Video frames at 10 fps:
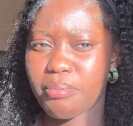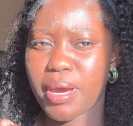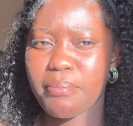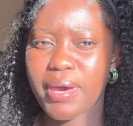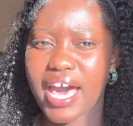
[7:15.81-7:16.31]

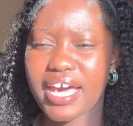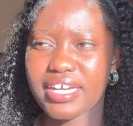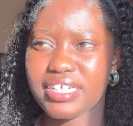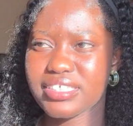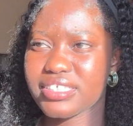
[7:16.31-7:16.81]
My bad
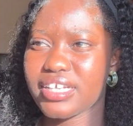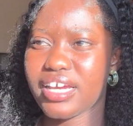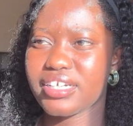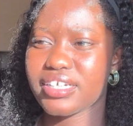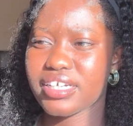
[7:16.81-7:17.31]
is
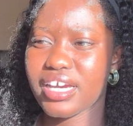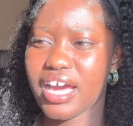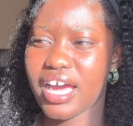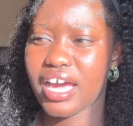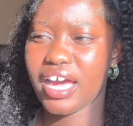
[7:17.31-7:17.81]
like
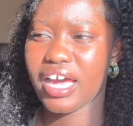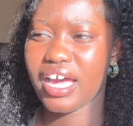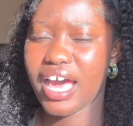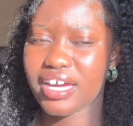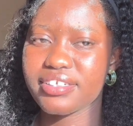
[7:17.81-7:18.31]

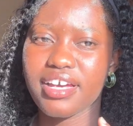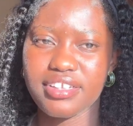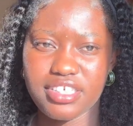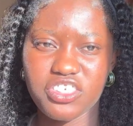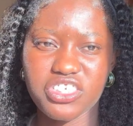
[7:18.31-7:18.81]

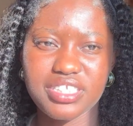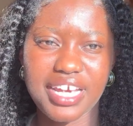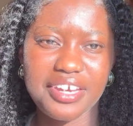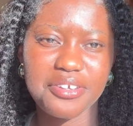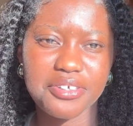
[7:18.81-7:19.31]
acknowledging
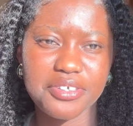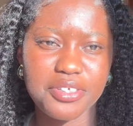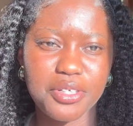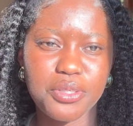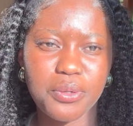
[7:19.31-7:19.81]
that you're,
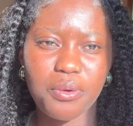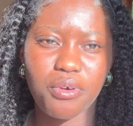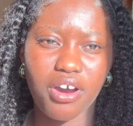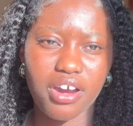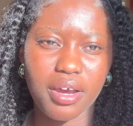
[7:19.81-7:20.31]
you're doing
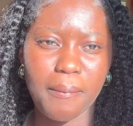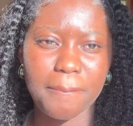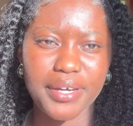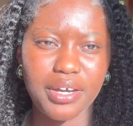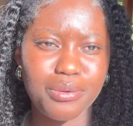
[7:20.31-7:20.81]
wrong,
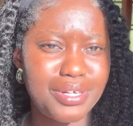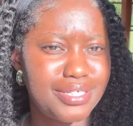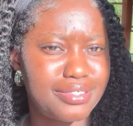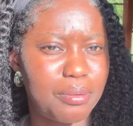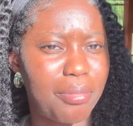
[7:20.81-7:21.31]
but where
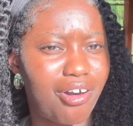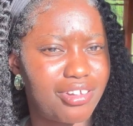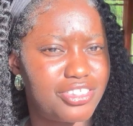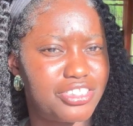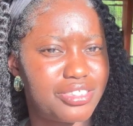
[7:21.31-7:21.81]
is the
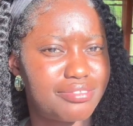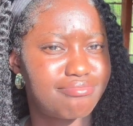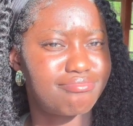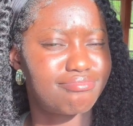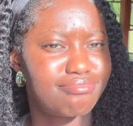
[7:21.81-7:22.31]
apology?
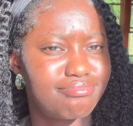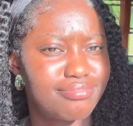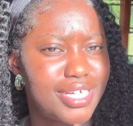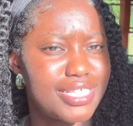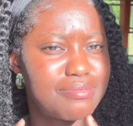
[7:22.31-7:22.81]

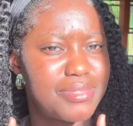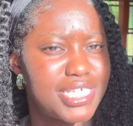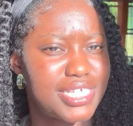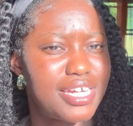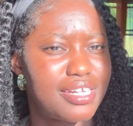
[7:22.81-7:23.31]
It's
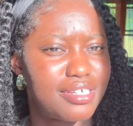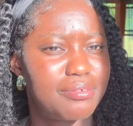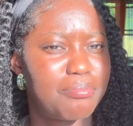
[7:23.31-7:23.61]
missing.